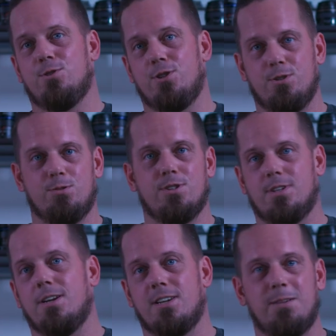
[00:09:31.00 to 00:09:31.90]
you use to
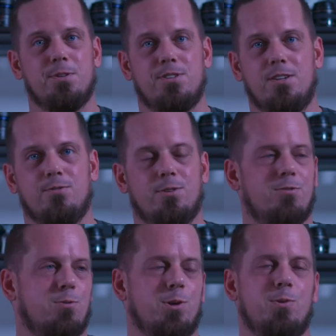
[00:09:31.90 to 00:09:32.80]
kind of compensate for the
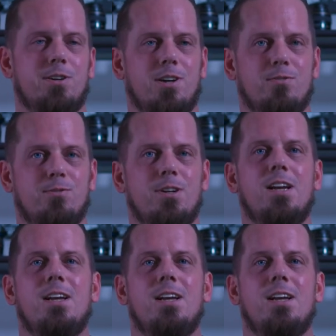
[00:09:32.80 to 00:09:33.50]
furry wind cover.